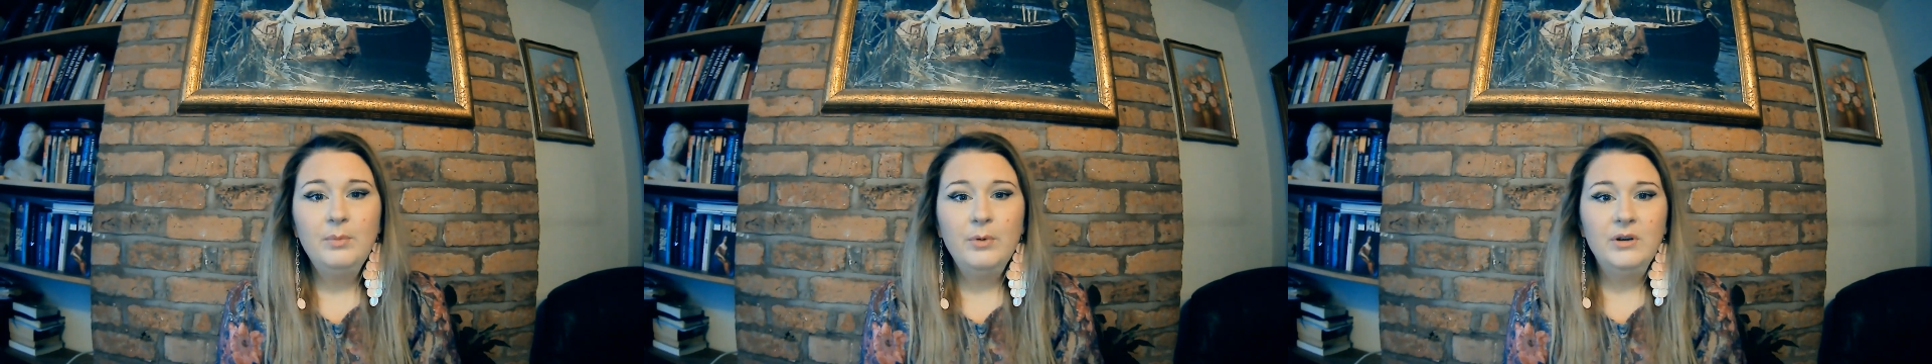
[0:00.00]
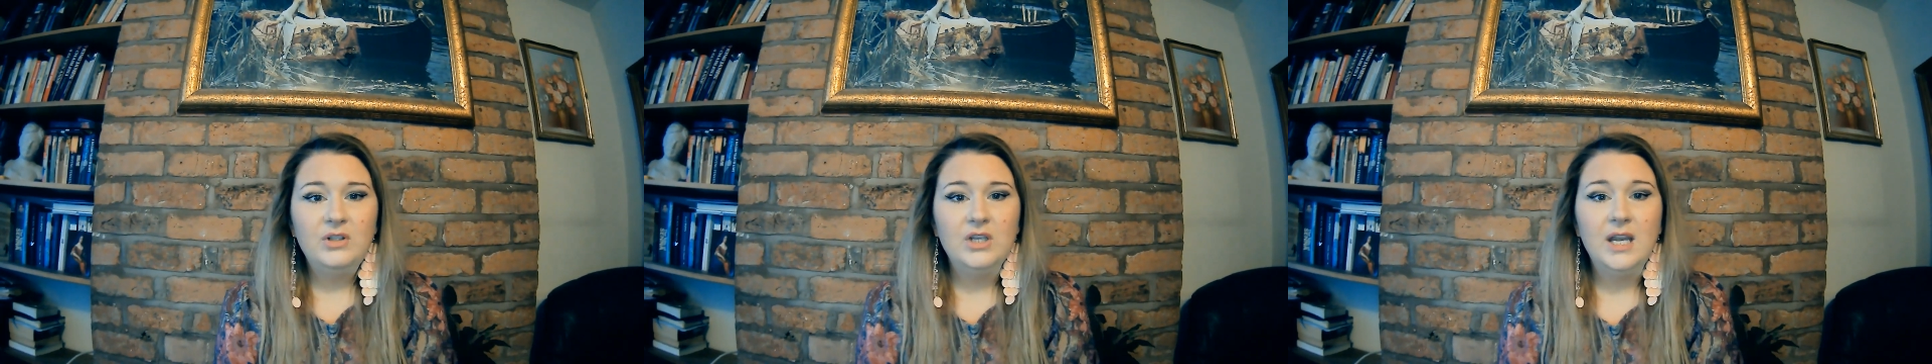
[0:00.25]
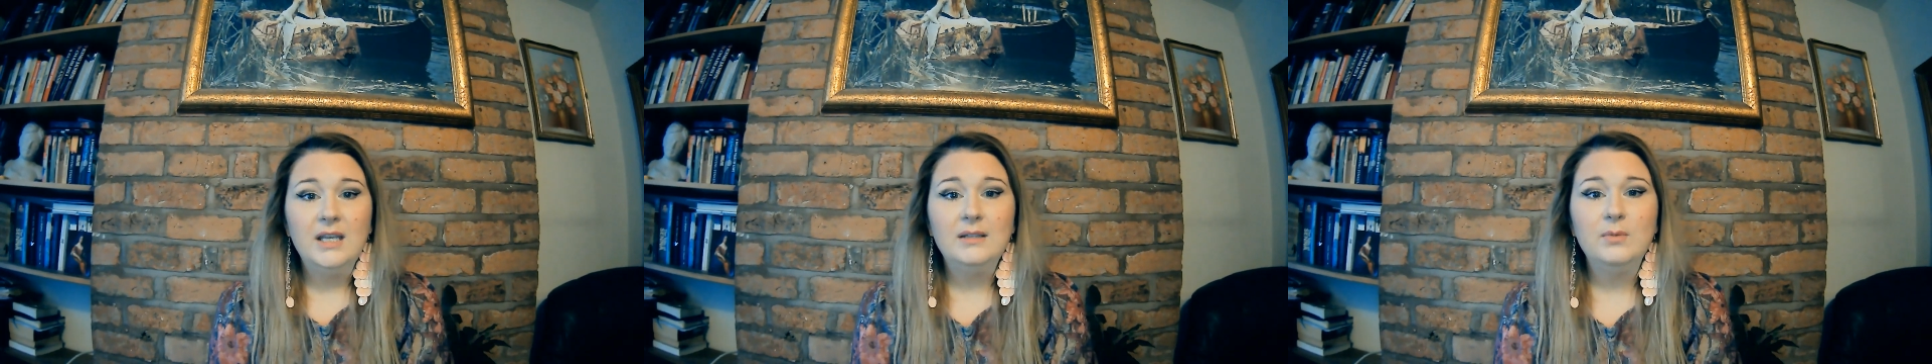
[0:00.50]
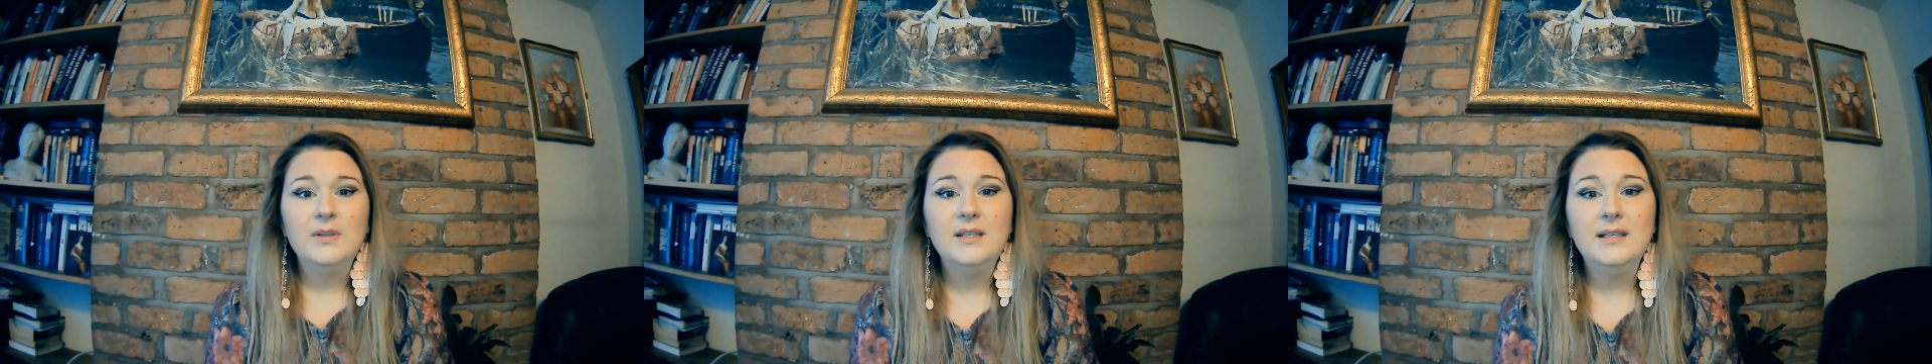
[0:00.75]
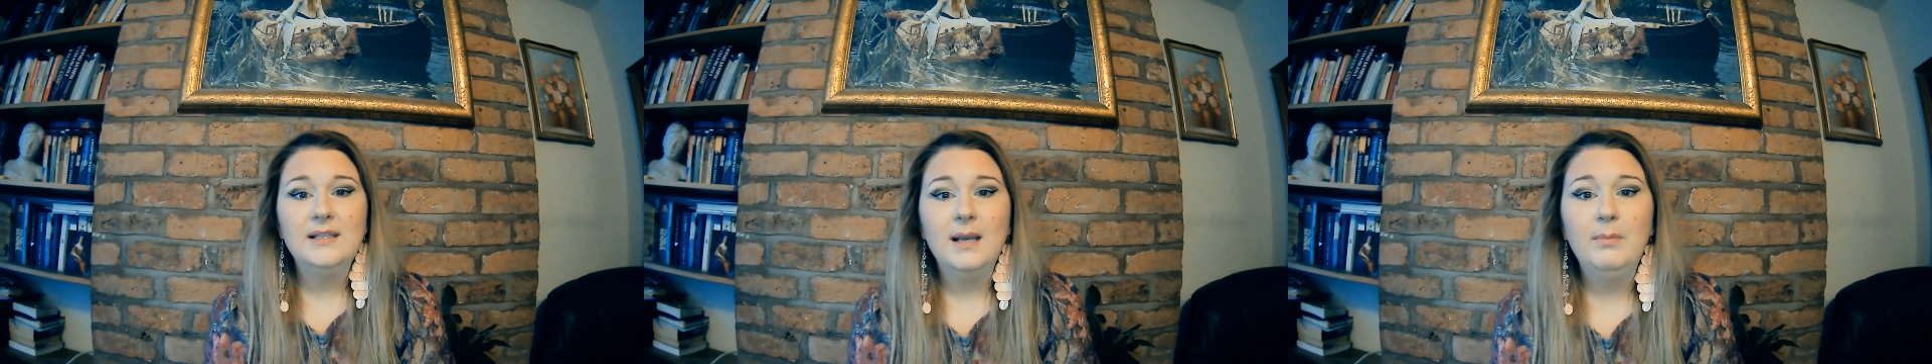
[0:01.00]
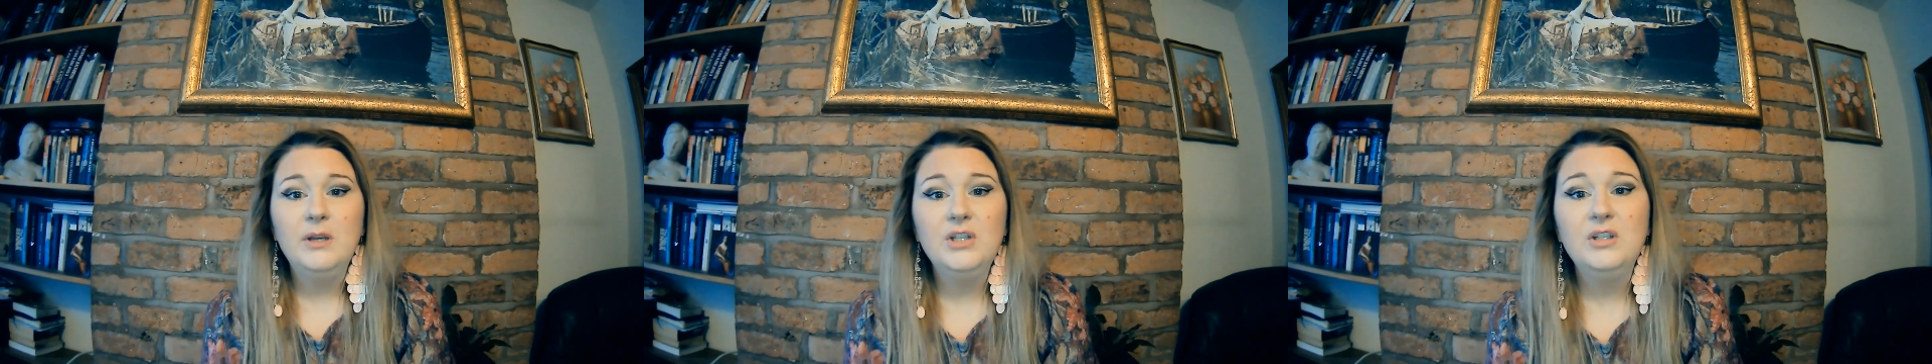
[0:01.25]
project was
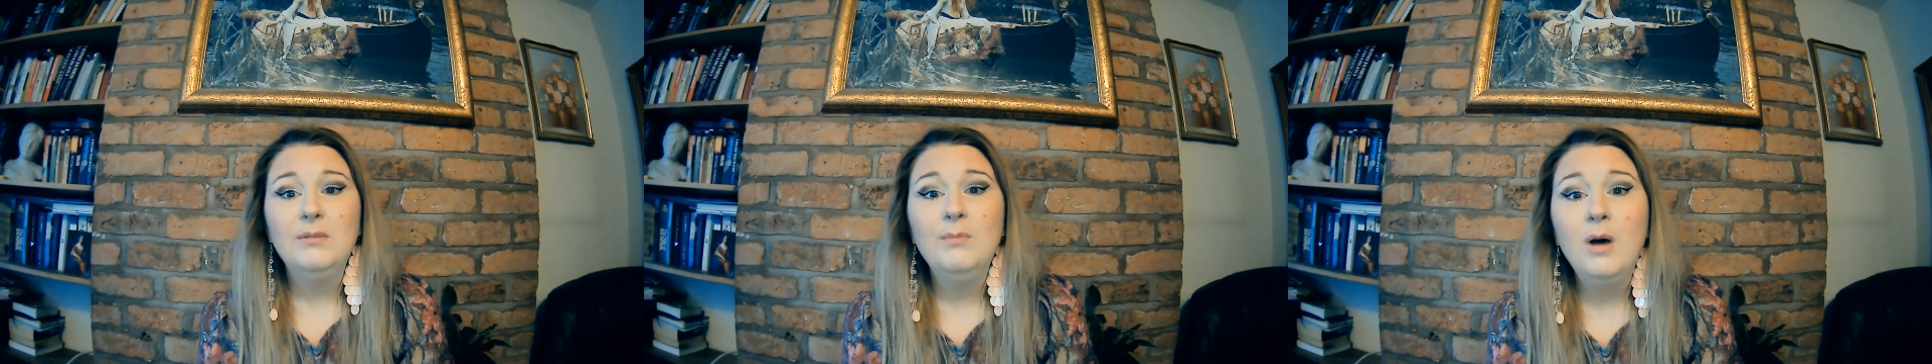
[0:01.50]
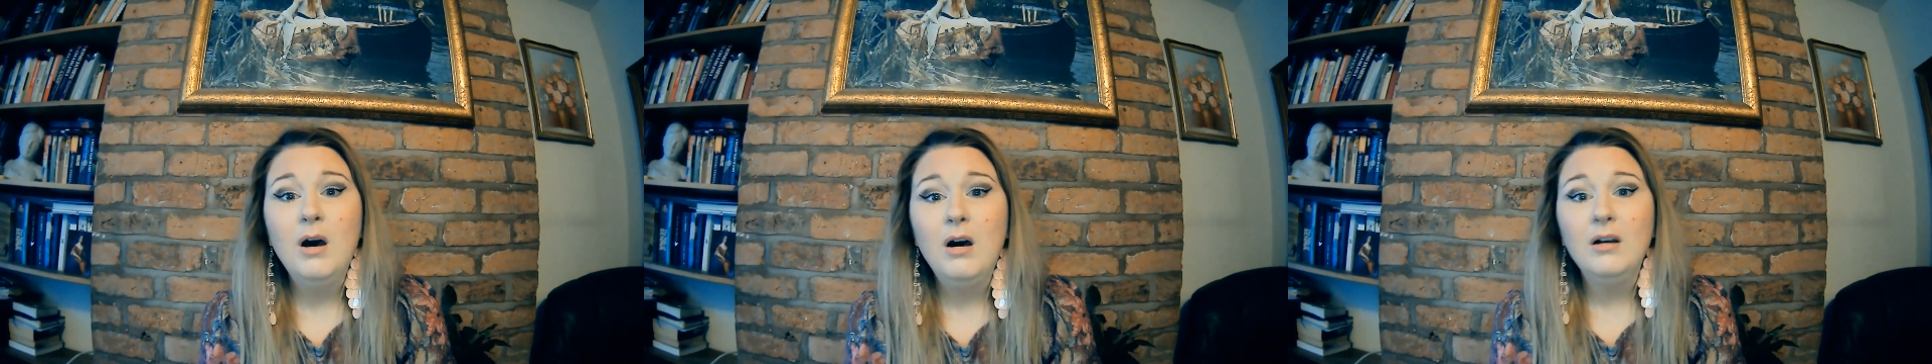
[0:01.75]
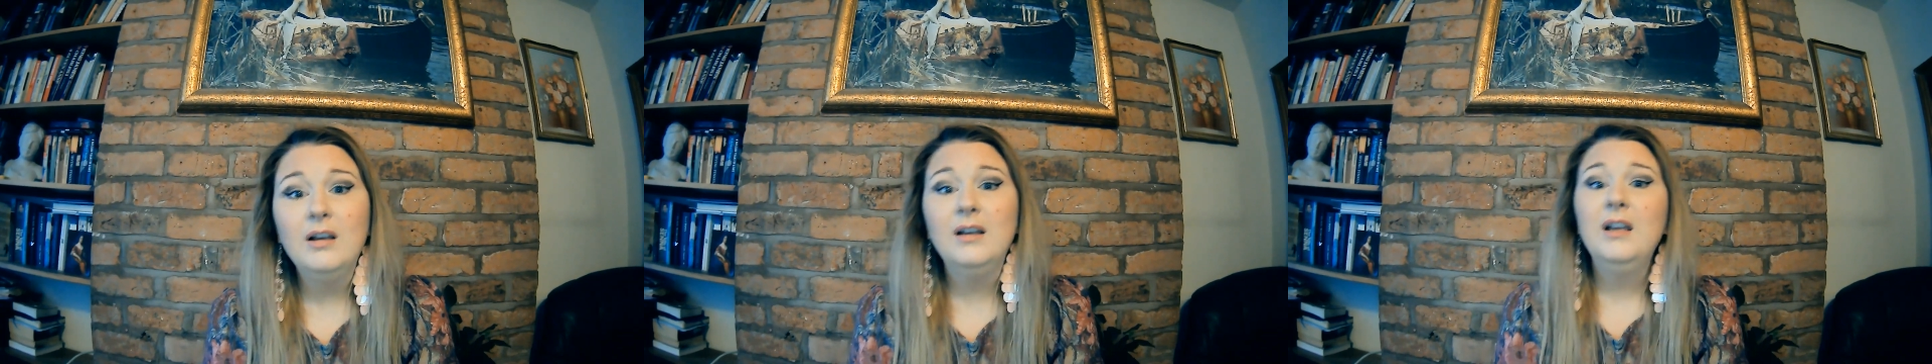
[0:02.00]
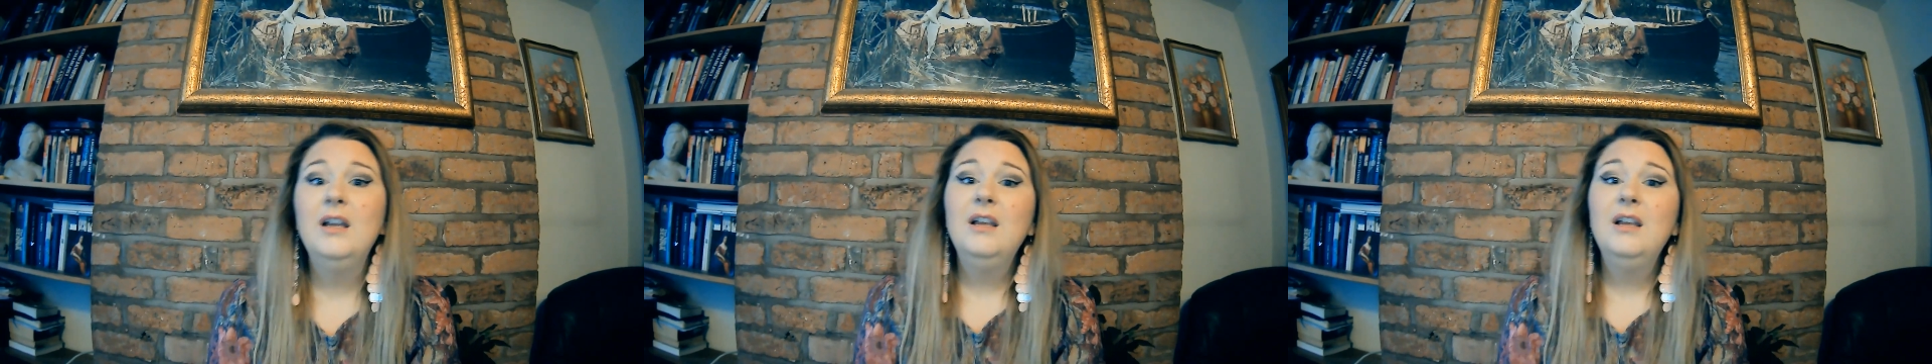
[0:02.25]
established to mark